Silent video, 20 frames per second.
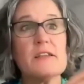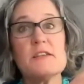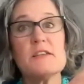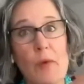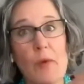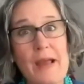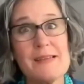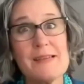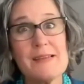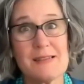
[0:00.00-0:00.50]
it
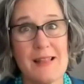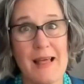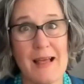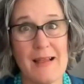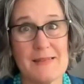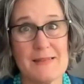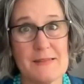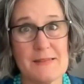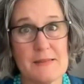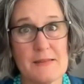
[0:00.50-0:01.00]
weighs
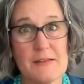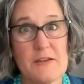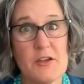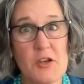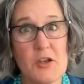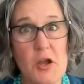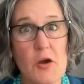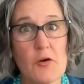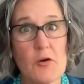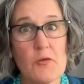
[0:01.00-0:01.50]
less, you
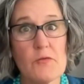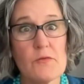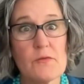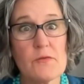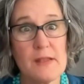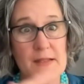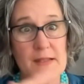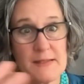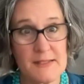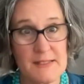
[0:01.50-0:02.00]
know, yeah.
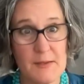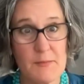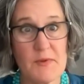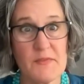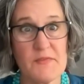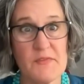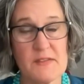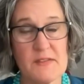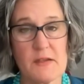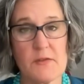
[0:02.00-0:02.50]
than some mm-hmm. of
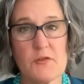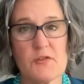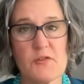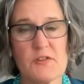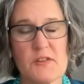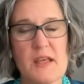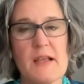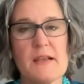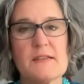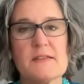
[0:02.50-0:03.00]
this other
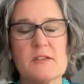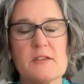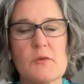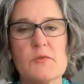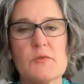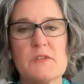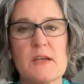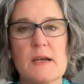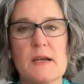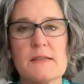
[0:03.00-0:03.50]
things. So
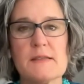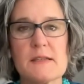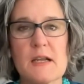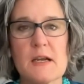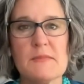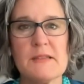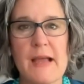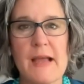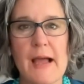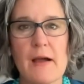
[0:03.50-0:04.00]
it does
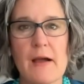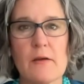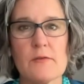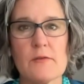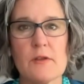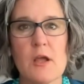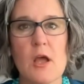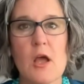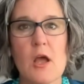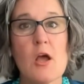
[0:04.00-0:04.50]
come down
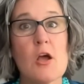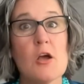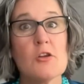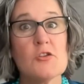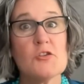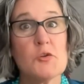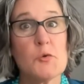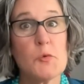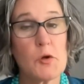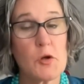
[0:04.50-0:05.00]

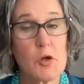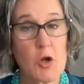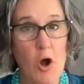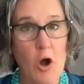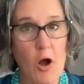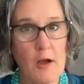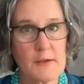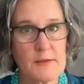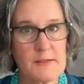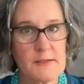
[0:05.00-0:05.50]
to a
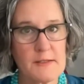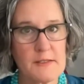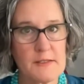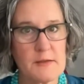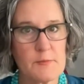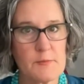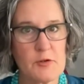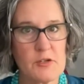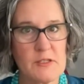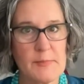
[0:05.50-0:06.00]
cost
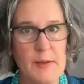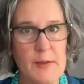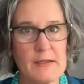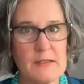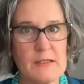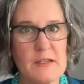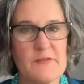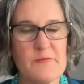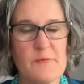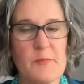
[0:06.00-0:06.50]

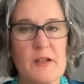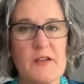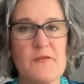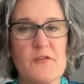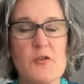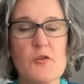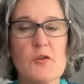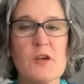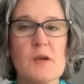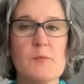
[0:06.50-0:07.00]
perspective, but if
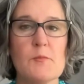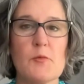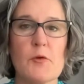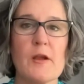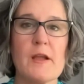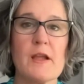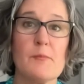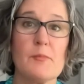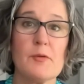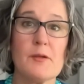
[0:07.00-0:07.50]
you can
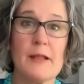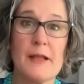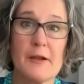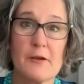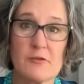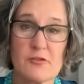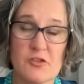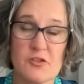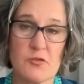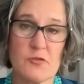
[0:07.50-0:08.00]
bring a
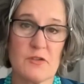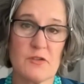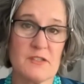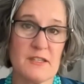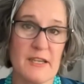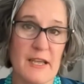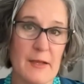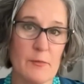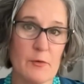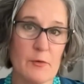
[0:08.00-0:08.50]
player to the
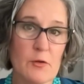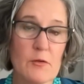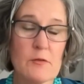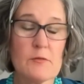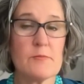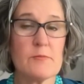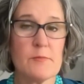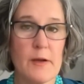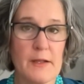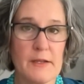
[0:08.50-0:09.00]
table
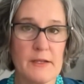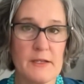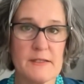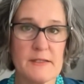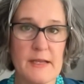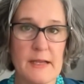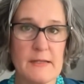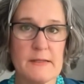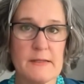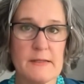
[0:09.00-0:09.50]

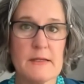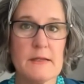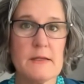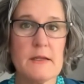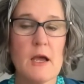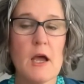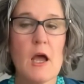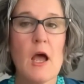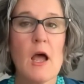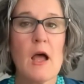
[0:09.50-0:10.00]
Unintended
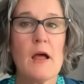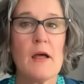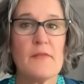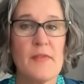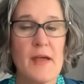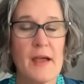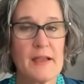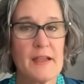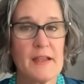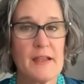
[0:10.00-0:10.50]
mm-hmm.
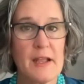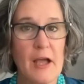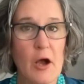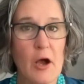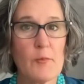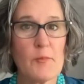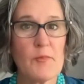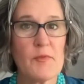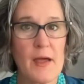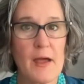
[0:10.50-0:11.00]
that can
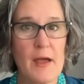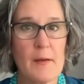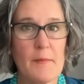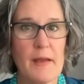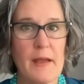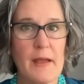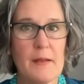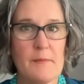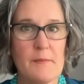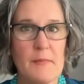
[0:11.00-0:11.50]
help them
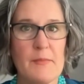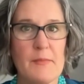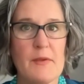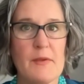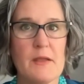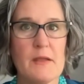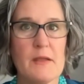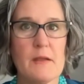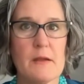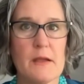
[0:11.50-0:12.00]
and
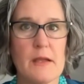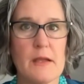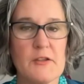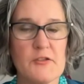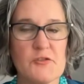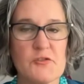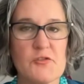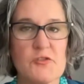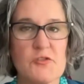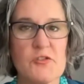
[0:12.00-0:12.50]
maybe
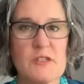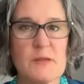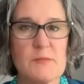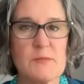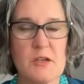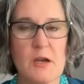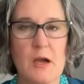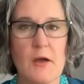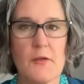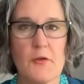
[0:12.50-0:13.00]
introduce them
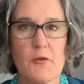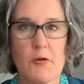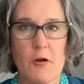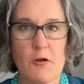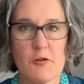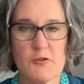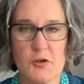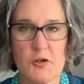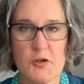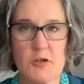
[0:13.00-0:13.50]
to other
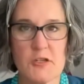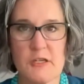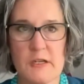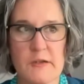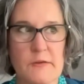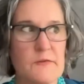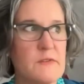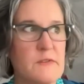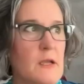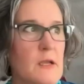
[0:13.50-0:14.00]

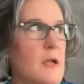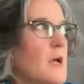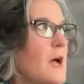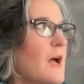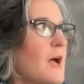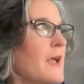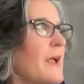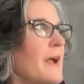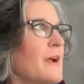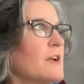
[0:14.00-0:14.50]
alternatives.
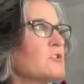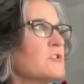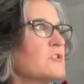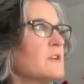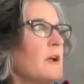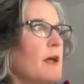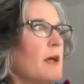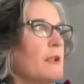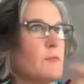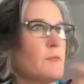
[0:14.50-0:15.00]
I actually
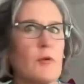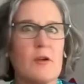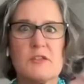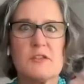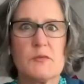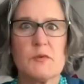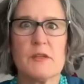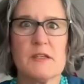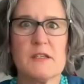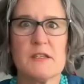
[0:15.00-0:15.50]
got a press
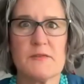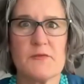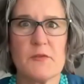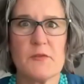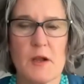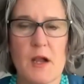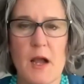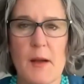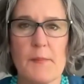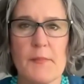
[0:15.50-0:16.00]
release from
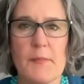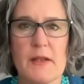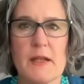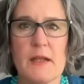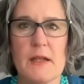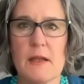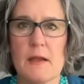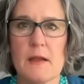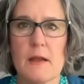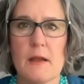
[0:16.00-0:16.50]
a
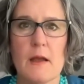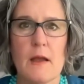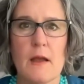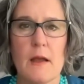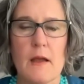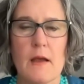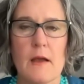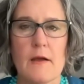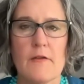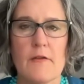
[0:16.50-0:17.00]
company
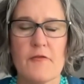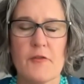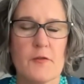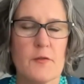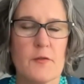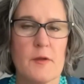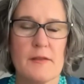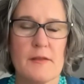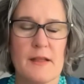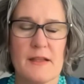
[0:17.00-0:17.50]
for
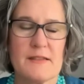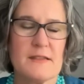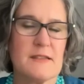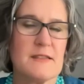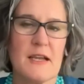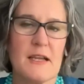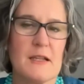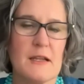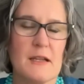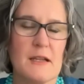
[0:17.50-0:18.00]
the that's
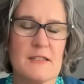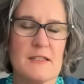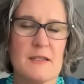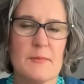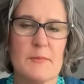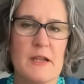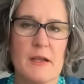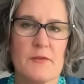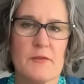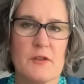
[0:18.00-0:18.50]

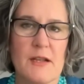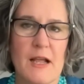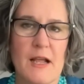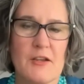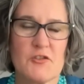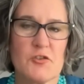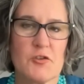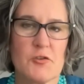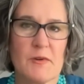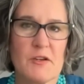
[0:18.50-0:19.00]
exhibiting at the
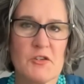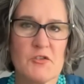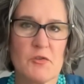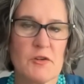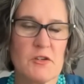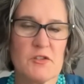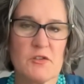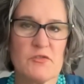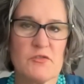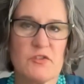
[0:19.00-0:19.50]
National Restaurant
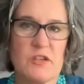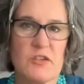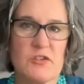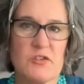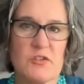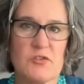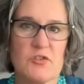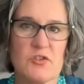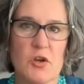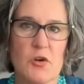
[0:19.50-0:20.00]

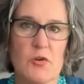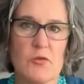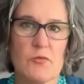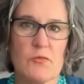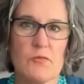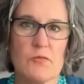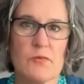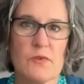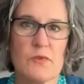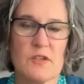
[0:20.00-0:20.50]
Association show
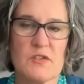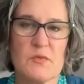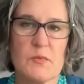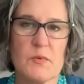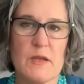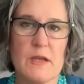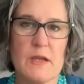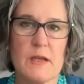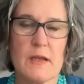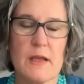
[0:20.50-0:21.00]
this
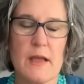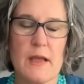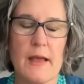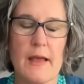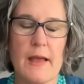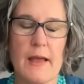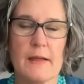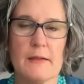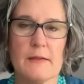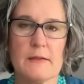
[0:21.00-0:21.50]
week,
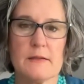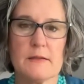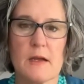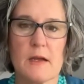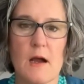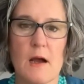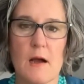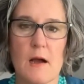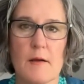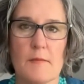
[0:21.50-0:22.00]
and
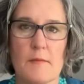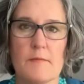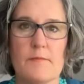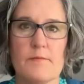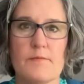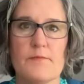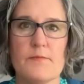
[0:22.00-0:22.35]
um,